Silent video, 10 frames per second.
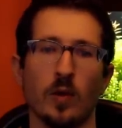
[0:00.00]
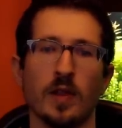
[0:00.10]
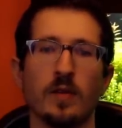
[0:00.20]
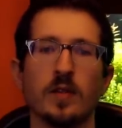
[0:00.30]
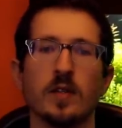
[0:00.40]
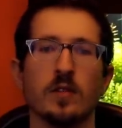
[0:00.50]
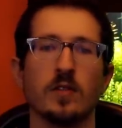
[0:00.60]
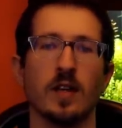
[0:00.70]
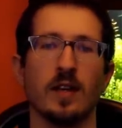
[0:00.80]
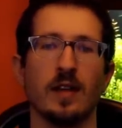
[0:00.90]
Without this
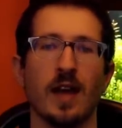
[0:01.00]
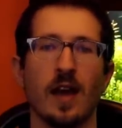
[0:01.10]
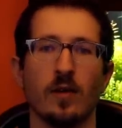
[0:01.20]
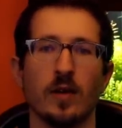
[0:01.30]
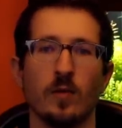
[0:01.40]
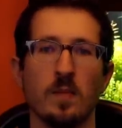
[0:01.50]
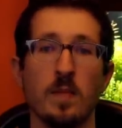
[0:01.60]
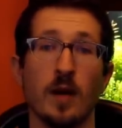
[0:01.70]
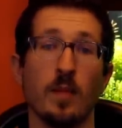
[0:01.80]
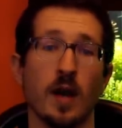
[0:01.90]
understanding, how can we
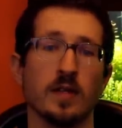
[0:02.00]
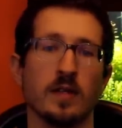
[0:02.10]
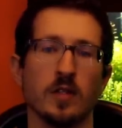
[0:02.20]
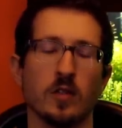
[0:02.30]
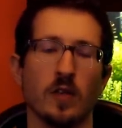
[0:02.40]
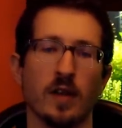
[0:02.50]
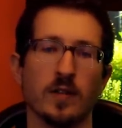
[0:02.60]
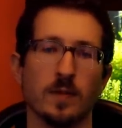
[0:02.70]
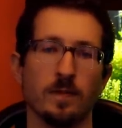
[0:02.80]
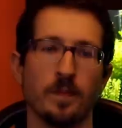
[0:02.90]
minimize
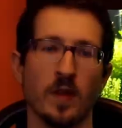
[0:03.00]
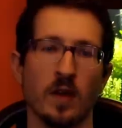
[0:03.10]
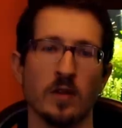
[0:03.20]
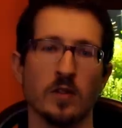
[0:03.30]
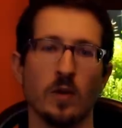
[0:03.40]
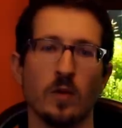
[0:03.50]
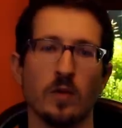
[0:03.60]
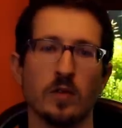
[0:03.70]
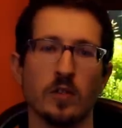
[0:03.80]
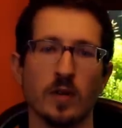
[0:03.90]
distress? So,
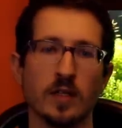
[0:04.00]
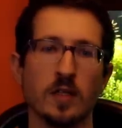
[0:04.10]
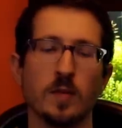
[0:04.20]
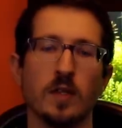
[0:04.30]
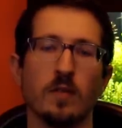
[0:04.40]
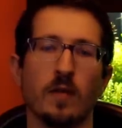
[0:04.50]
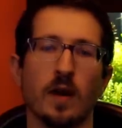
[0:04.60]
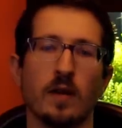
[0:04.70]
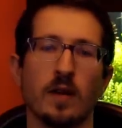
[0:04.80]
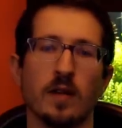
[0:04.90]
stress has been
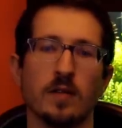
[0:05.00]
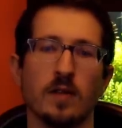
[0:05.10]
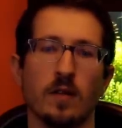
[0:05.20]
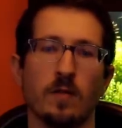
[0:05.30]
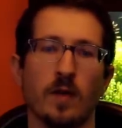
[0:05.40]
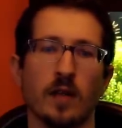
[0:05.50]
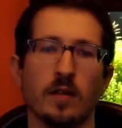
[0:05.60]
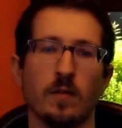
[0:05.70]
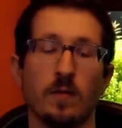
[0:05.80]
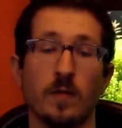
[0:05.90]
defined as the
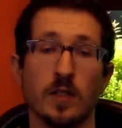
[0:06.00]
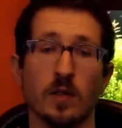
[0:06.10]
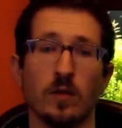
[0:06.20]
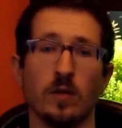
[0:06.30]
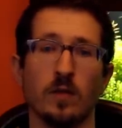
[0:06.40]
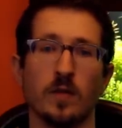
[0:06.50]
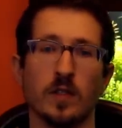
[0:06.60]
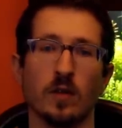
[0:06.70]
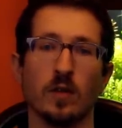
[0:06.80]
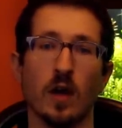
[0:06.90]
effect of physical,
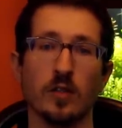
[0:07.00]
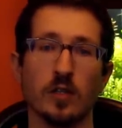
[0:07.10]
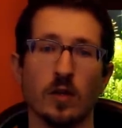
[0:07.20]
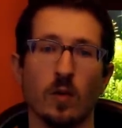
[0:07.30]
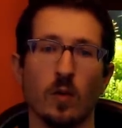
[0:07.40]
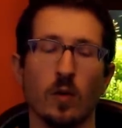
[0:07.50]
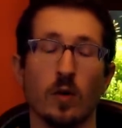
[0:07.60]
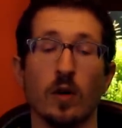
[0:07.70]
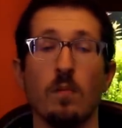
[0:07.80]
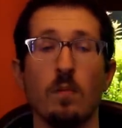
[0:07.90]
physiologic,
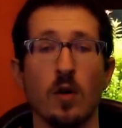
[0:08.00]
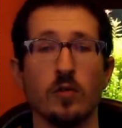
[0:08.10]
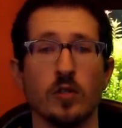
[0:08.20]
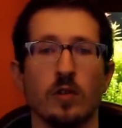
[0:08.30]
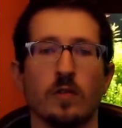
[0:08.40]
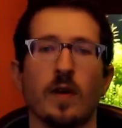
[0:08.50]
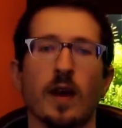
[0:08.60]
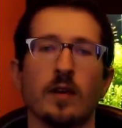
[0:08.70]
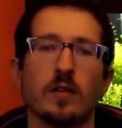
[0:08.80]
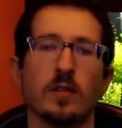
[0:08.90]
or emotional
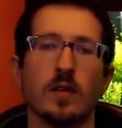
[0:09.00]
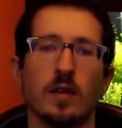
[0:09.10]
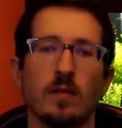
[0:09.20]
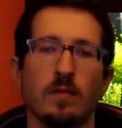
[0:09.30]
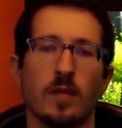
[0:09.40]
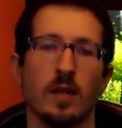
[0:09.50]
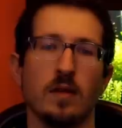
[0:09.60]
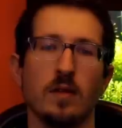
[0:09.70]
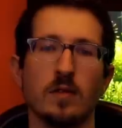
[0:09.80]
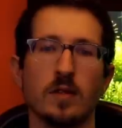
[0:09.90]
factors that
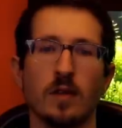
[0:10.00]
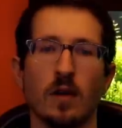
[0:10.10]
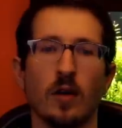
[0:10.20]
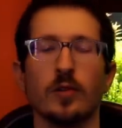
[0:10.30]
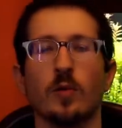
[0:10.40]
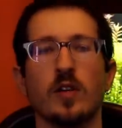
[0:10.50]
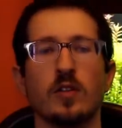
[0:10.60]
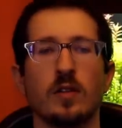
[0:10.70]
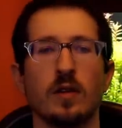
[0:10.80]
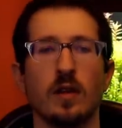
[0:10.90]
induce an
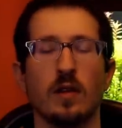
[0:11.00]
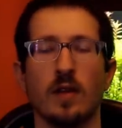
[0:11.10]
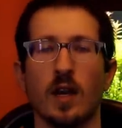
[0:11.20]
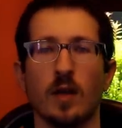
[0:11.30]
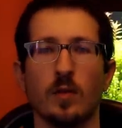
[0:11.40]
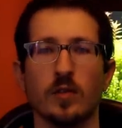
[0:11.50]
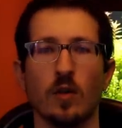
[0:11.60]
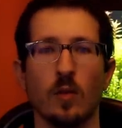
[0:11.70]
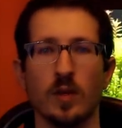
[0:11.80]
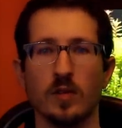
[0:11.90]
alteration in the animal's
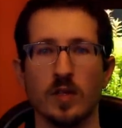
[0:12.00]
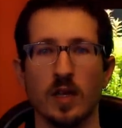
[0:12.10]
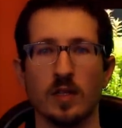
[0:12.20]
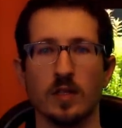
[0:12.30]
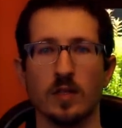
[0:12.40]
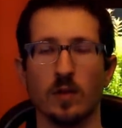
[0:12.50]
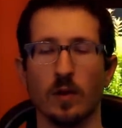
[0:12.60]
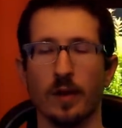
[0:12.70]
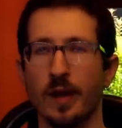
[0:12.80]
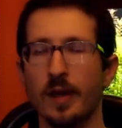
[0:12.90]
homeostasis,
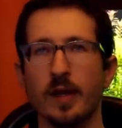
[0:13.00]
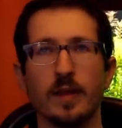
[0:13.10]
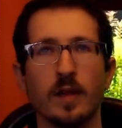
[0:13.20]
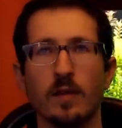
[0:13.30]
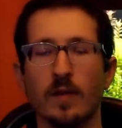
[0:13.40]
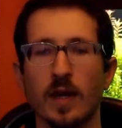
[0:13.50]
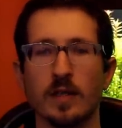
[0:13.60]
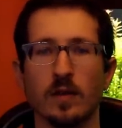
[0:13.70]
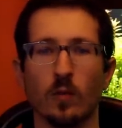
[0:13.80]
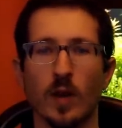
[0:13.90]
or can think of that
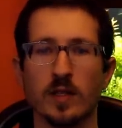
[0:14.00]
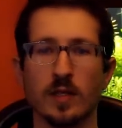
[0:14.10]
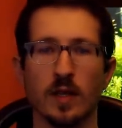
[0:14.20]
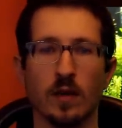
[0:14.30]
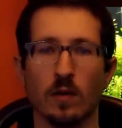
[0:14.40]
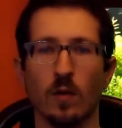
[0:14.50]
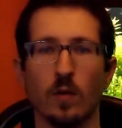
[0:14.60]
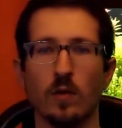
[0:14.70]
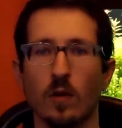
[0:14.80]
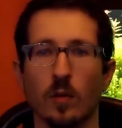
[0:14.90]
as the resting
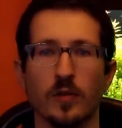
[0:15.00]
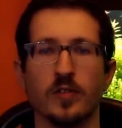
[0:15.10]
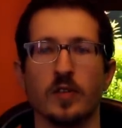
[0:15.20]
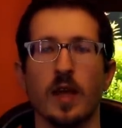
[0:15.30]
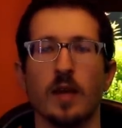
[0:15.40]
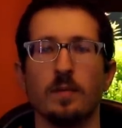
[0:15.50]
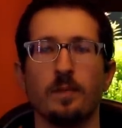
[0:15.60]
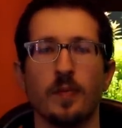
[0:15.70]
or normal state.